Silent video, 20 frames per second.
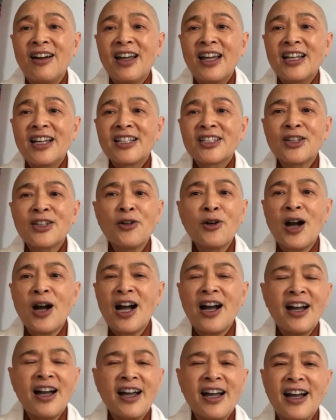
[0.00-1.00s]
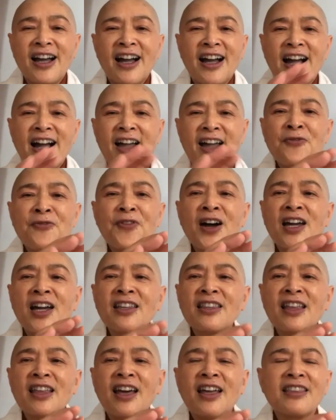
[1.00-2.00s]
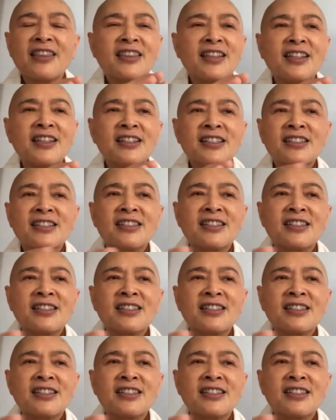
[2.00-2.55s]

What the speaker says: So I find that these,